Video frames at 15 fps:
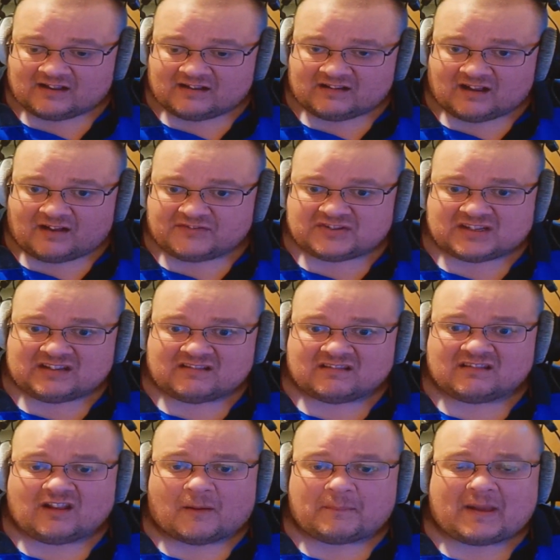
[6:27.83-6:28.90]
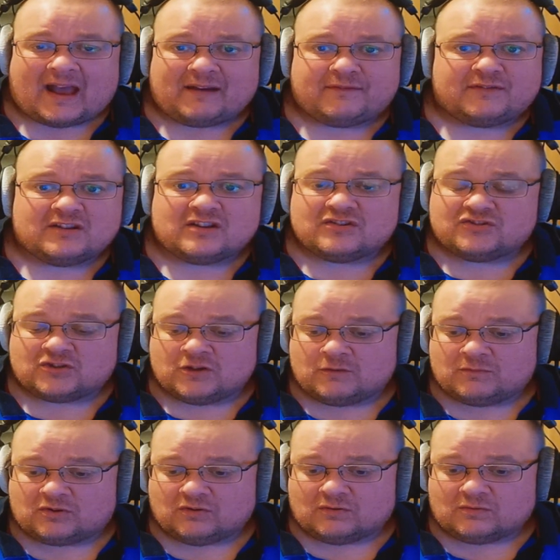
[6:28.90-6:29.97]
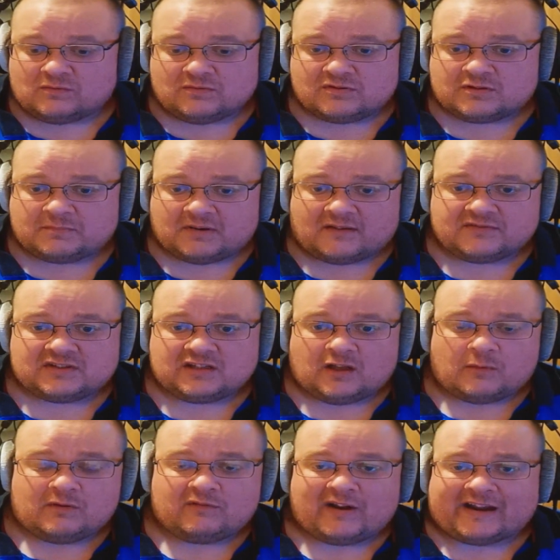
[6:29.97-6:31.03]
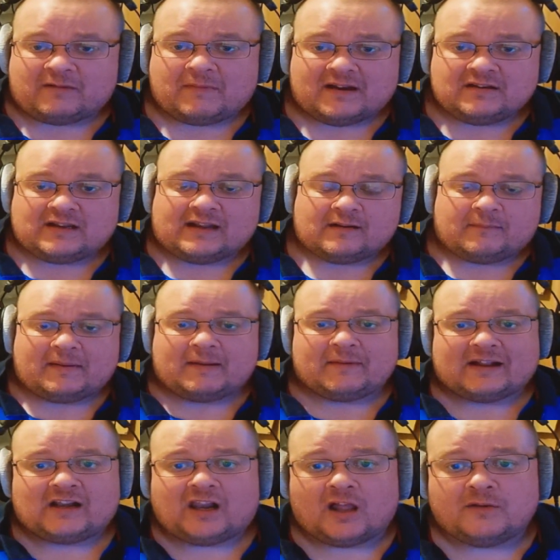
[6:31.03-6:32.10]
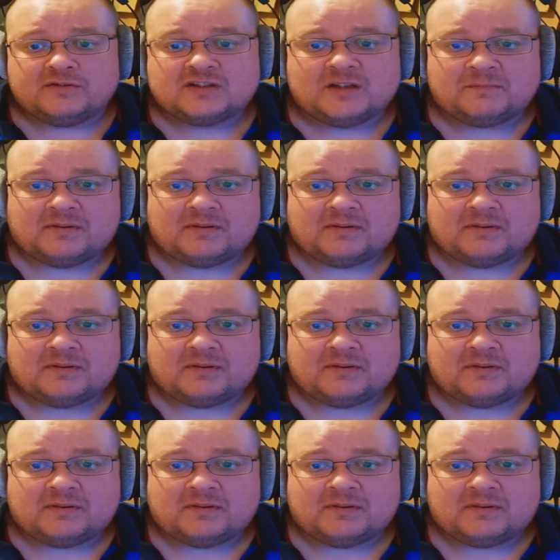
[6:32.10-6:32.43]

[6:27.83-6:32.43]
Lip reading: obviously not bad for Zoom calls, but obviously I would recommend it a bit closer.